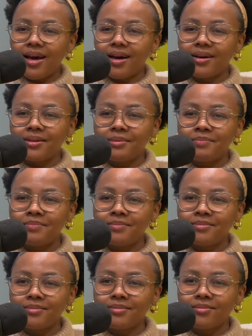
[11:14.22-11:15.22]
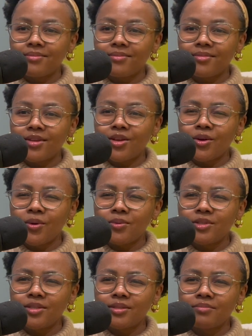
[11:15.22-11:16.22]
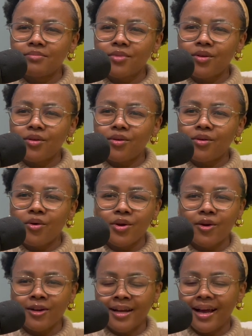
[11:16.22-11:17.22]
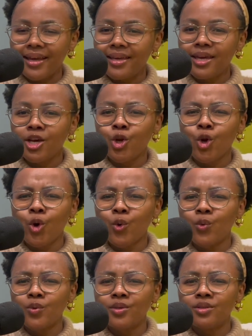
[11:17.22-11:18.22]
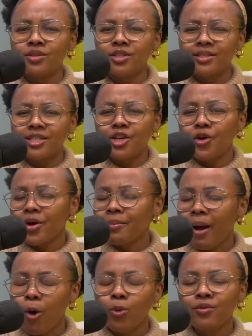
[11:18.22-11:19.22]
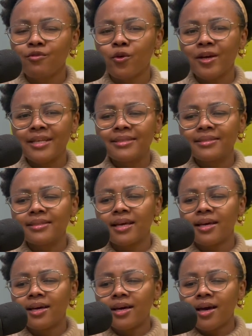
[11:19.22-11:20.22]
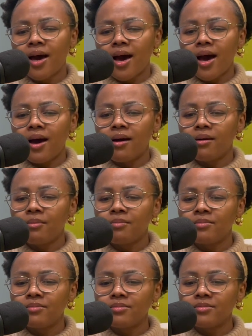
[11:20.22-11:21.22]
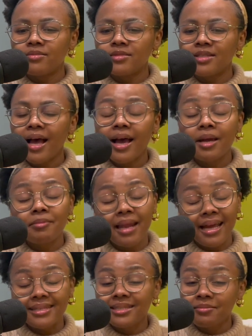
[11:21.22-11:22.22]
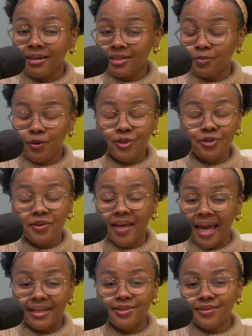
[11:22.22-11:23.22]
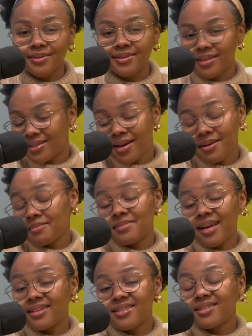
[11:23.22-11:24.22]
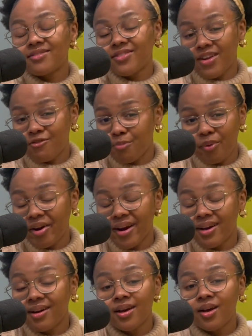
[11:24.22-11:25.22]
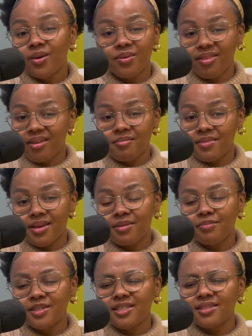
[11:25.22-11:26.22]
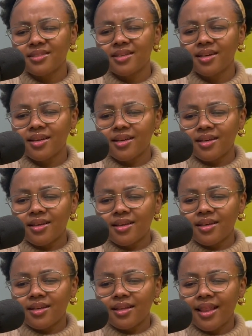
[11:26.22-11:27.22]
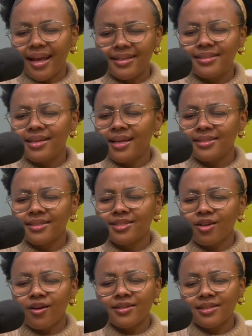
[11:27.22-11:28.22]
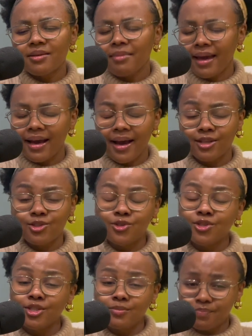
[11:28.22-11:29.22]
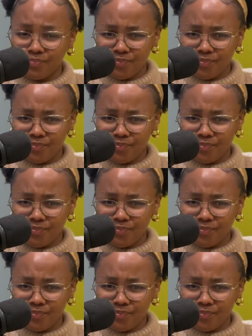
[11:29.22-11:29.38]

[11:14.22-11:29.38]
just going on hiking alone, just hearing my own voice, time lighting my spiritual candles. At times I didn't even have prayer within me, but just lighting and just asking my guides to just,